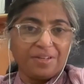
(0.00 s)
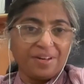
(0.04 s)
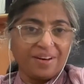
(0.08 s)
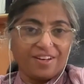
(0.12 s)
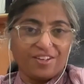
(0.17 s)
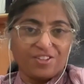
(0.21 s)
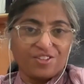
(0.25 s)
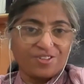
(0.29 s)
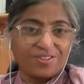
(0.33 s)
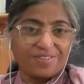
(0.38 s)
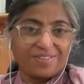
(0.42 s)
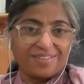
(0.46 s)

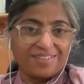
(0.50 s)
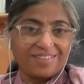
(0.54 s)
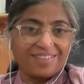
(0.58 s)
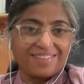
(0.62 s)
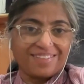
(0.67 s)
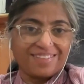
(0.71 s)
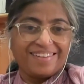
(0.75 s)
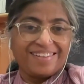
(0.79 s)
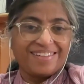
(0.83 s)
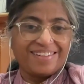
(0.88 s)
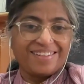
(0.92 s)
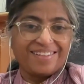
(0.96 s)
intentions.
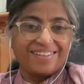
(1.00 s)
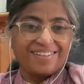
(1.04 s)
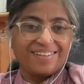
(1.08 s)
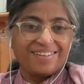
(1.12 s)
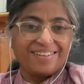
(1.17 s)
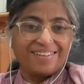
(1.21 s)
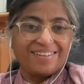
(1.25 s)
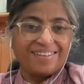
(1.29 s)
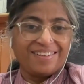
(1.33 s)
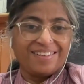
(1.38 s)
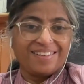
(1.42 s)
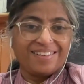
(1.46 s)
It's
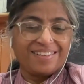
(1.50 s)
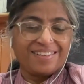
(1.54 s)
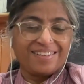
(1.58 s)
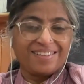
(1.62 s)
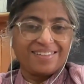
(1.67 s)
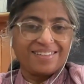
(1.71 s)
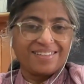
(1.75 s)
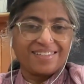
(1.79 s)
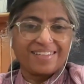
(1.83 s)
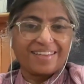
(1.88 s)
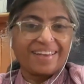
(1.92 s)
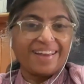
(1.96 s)

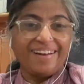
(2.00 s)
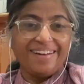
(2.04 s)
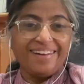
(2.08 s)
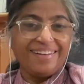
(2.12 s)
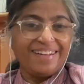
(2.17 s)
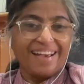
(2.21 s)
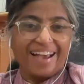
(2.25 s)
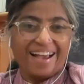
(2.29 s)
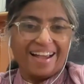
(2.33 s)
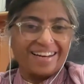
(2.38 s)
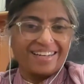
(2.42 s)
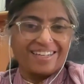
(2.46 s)
a
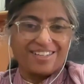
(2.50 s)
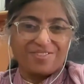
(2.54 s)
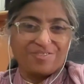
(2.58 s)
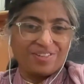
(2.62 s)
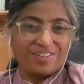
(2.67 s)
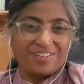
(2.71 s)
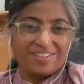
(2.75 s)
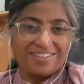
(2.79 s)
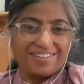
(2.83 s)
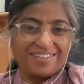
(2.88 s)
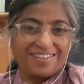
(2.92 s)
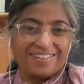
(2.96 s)
skilled
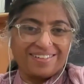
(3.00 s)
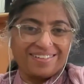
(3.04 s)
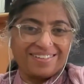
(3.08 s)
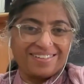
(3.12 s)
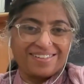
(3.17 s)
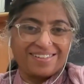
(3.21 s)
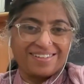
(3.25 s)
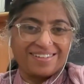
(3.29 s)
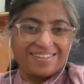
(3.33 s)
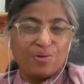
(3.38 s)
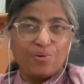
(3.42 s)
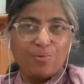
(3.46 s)
activity.
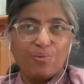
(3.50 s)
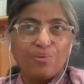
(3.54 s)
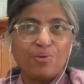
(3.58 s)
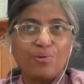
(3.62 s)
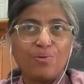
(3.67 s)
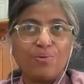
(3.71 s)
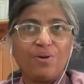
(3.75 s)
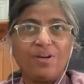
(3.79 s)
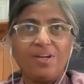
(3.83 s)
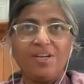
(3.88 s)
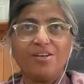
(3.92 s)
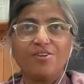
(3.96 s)

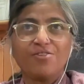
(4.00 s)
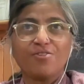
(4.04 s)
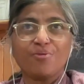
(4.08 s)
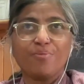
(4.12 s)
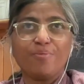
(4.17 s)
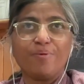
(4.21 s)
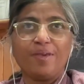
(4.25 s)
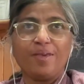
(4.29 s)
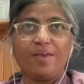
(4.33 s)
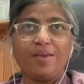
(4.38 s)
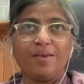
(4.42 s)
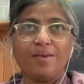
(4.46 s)
You need
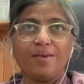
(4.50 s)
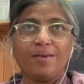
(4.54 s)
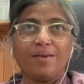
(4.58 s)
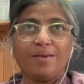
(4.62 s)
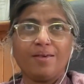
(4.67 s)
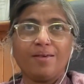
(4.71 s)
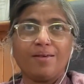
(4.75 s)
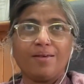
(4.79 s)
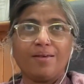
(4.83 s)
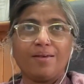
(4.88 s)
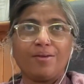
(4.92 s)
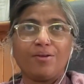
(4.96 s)
to be
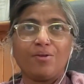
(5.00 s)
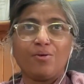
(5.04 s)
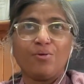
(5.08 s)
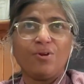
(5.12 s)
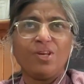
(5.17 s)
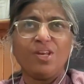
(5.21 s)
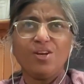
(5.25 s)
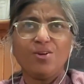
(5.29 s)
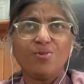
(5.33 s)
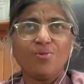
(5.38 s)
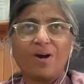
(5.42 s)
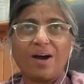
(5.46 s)
you
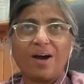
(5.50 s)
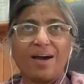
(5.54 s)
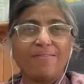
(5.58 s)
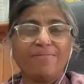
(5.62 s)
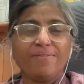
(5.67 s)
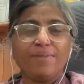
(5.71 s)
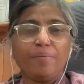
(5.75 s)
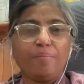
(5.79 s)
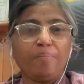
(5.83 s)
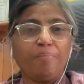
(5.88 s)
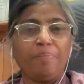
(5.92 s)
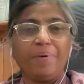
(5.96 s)
need to
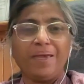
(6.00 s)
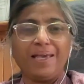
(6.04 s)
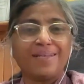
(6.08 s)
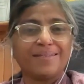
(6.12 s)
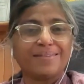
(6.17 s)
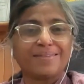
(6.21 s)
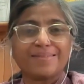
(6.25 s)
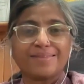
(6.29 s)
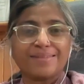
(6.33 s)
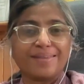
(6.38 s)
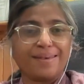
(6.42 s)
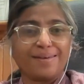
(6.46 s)
have the
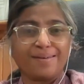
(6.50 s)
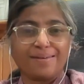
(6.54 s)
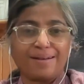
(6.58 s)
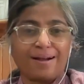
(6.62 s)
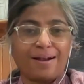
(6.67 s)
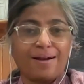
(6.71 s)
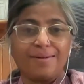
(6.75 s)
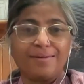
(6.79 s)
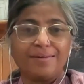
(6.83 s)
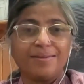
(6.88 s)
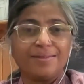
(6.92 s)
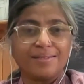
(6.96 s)

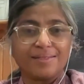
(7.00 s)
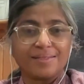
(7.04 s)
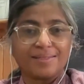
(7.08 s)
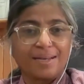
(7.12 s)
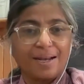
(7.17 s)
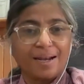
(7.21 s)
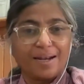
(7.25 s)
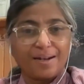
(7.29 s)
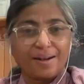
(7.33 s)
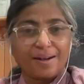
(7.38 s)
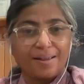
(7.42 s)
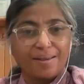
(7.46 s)
basic
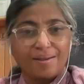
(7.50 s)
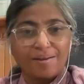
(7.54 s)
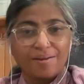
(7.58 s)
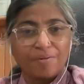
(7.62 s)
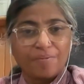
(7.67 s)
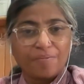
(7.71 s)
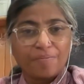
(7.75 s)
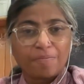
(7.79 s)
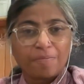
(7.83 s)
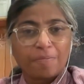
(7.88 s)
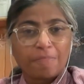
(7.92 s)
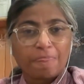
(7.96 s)
understanding
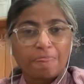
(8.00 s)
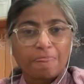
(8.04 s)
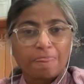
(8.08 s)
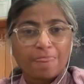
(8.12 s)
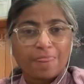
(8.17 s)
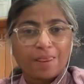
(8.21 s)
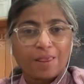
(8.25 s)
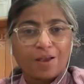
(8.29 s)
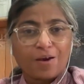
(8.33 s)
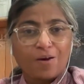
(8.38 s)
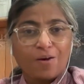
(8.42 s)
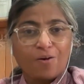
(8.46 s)

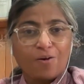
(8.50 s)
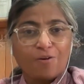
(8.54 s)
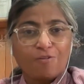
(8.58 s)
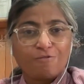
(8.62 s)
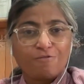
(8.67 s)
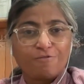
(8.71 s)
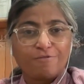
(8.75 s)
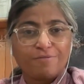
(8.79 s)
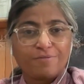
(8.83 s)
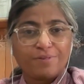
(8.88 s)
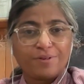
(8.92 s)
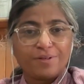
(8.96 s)

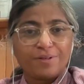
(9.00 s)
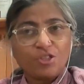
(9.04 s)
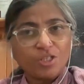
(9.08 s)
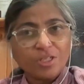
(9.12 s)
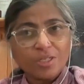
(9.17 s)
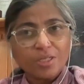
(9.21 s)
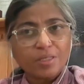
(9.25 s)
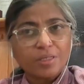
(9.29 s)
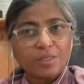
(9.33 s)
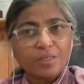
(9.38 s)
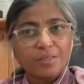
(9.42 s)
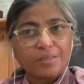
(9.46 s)
of not
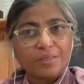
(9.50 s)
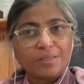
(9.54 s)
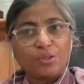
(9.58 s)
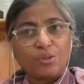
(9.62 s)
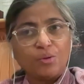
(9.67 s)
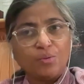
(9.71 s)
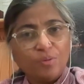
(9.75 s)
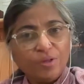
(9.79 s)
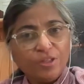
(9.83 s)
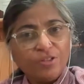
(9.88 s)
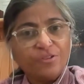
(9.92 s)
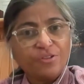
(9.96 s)
just
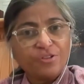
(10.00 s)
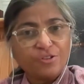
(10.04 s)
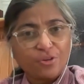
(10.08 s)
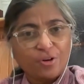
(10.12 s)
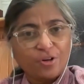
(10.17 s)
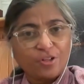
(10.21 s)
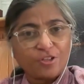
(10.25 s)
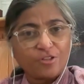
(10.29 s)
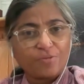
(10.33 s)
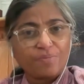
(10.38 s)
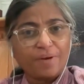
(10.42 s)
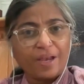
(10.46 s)
human
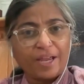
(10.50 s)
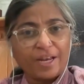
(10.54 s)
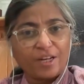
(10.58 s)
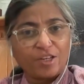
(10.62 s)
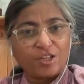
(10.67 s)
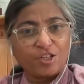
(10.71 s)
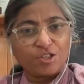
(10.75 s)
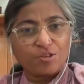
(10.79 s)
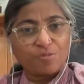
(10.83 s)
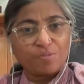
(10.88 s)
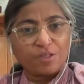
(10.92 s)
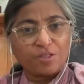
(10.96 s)
resource
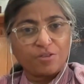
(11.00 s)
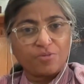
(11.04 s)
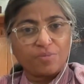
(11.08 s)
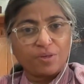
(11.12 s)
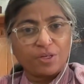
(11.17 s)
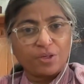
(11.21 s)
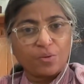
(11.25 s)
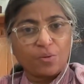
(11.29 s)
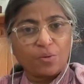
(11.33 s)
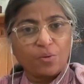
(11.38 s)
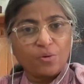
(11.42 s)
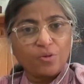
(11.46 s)
management,
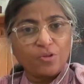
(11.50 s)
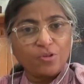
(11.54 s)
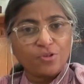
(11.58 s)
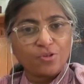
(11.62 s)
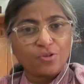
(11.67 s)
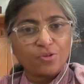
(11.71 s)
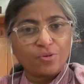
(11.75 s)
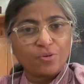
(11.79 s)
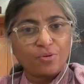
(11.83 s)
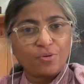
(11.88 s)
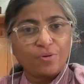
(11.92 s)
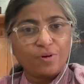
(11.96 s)
but
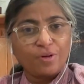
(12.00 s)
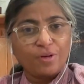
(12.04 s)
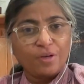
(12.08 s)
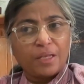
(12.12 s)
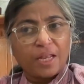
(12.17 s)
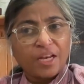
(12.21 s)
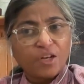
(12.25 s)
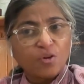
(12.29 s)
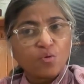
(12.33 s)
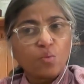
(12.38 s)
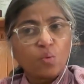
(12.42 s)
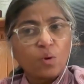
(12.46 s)
also
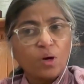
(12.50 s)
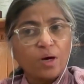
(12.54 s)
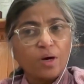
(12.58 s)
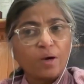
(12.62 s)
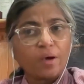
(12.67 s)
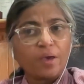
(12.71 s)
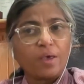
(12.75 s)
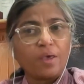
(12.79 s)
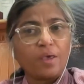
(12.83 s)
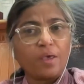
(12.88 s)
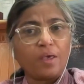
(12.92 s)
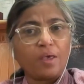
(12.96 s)

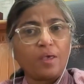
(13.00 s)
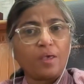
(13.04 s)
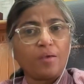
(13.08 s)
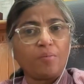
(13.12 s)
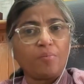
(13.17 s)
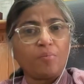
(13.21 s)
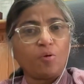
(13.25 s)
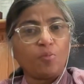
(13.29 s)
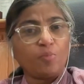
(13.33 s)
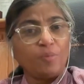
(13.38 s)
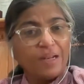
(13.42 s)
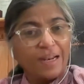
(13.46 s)
networking,
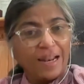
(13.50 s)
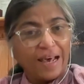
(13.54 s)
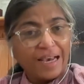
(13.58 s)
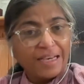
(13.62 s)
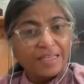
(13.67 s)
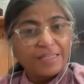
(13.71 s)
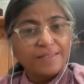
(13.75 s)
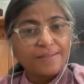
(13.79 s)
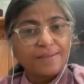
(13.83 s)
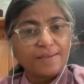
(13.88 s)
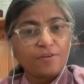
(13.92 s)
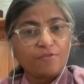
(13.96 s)

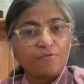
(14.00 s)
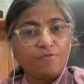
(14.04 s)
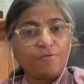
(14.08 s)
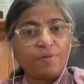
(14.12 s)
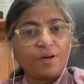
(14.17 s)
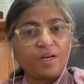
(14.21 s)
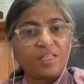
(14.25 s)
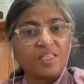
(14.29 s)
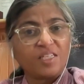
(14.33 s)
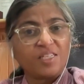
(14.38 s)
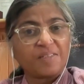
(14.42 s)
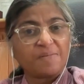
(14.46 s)
mobilizing
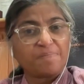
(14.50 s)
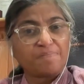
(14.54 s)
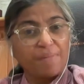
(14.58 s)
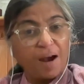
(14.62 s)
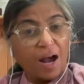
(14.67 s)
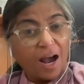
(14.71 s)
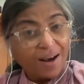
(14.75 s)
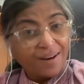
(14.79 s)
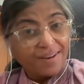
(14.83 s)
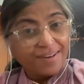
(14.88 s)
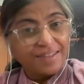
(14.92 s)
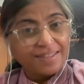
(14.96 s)
funds,
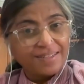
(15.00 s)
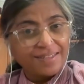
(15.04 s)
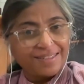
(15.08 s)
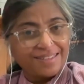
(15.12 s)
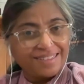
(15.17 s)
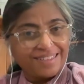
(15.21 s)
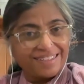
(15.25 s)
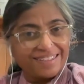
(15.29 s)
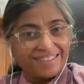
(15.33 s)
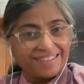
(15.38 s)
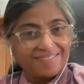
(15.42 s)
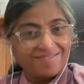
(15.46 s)

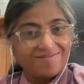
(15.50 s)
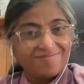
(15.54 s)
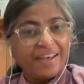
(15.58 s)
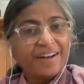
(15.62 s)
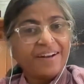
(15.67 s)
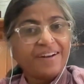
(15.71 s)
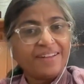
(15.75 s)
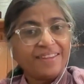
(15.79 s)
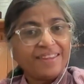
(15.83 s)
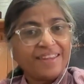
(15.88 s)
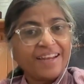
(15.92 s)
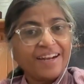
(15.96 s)
marketing.
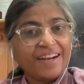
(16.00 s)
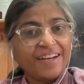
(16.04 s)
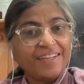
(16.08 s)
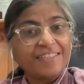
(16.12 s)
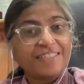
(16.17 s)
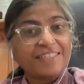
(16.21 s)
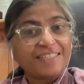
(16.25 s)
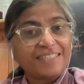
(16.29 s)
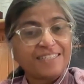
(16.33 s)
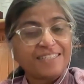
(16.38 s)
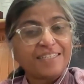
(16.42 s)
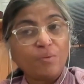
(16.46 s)
There are,
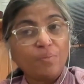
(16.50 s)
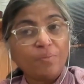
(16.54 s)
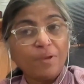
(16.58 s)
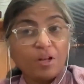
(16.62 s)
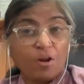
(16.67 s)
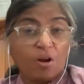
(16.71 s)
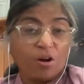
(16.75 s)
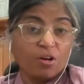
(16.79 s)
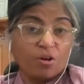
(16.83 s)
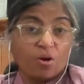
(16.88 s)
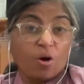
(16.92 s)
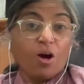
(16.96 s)
you
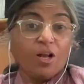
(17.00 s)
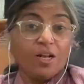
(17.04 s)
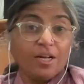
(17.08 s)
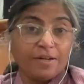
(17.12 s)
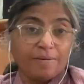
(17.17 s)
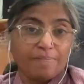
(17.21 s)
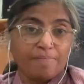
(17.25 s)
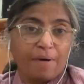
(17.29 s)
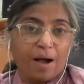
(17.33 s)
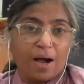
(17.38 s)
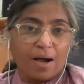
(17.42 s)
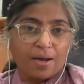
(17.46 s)
may not call
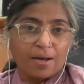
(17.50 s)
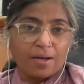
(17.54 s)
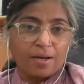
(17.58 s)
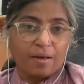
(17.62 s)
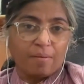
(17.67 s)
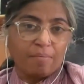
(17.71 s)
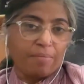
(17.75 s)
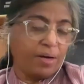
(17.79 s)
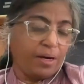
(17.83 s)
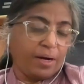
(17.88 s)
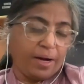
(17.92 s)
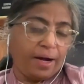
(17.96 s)
it
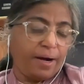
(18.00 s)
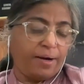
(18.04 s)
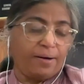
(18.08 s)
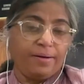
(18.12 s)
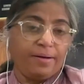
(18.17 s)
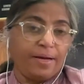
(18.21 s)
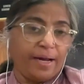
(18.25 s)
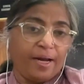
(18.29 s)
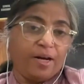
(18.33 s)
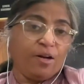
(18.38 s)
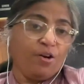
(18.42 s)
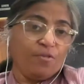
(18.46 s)
marketing, but
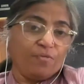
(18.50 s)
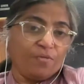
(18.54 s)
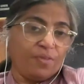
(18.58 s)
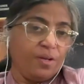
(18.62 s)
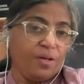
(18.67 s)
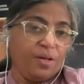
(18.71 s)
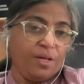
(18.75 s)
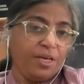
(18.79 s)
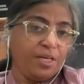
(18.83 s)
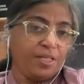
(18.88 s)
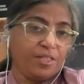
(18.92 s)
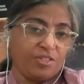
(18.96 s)
at the end of
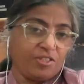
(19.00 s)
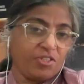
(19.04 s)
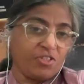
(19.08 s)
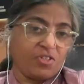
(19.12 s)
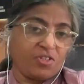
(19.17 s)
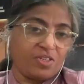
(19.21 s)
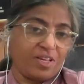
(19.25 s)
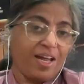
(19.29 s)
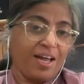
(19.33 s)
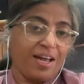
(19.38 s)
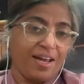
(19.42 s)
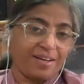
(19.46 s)
the day, it's
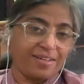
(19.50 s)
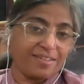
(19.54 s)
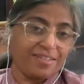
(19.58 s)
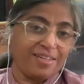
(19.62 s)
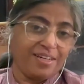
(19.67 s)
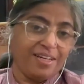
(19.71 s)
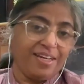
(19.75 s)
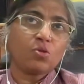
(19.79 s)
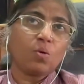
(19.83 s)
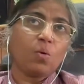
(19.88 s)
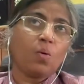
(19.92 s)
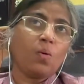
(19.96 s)
just that.
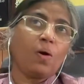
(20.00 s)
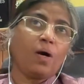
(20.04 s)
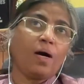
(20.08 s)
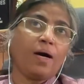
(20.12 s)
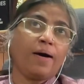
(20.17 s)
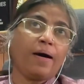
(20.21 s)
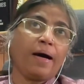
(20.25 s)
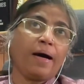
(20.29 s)
So